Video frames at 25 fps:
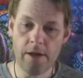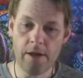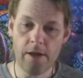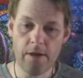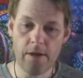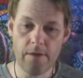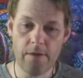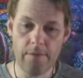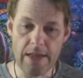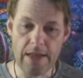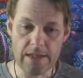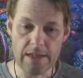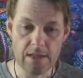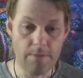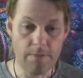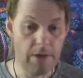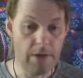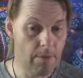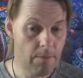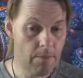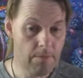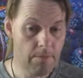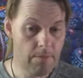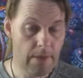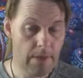That's the
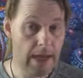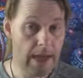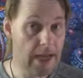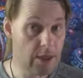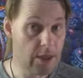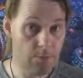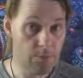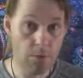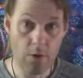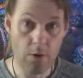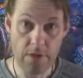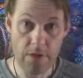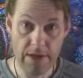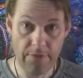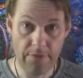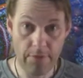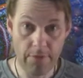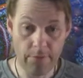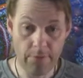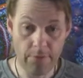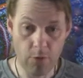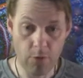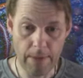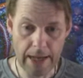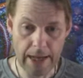minimum as per the other
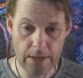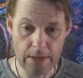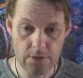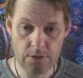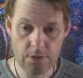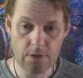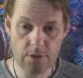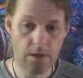formats.